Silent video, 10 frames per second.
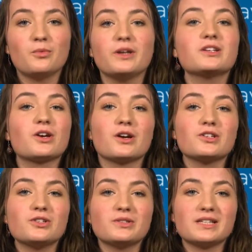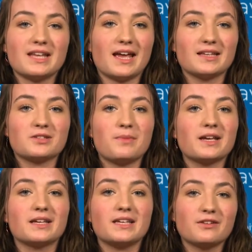we encourage you today to
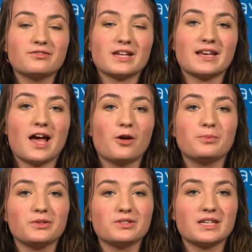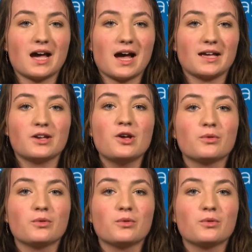make a gift and help U C I